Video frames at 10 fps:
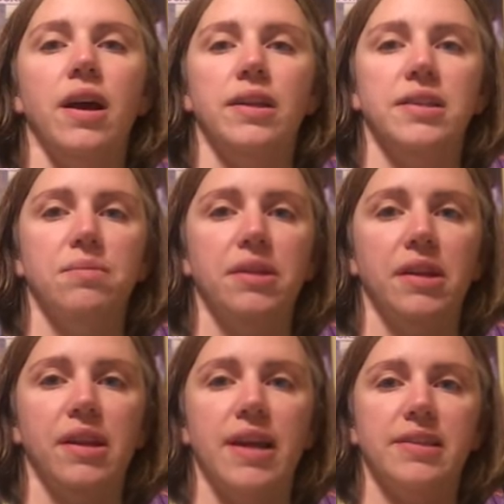Some of the
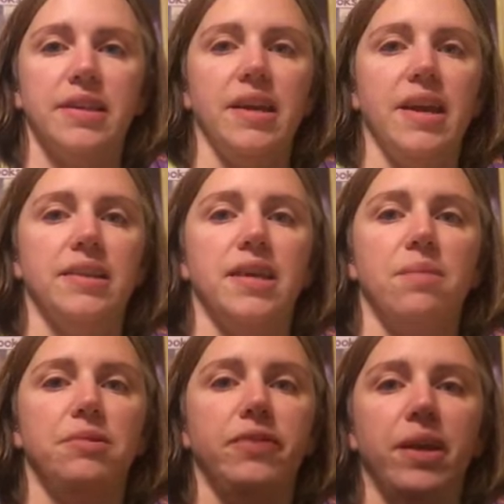classic
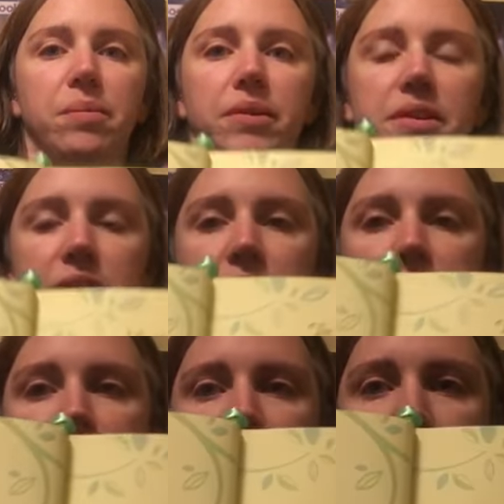Aesop's fables,
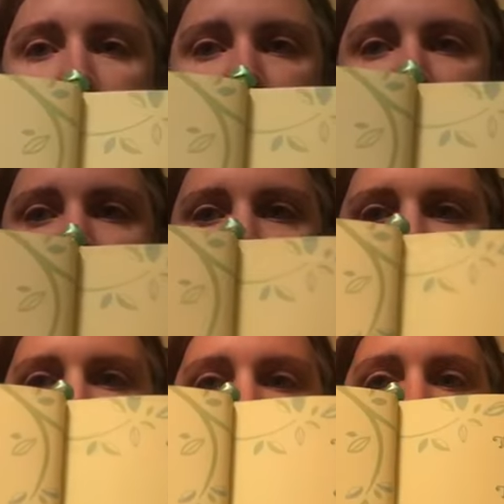including the tortoise and the
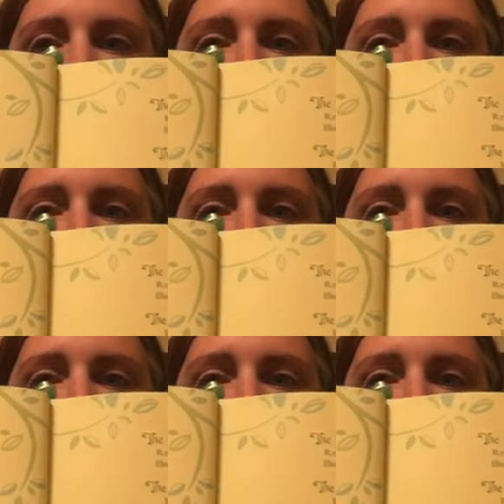hare,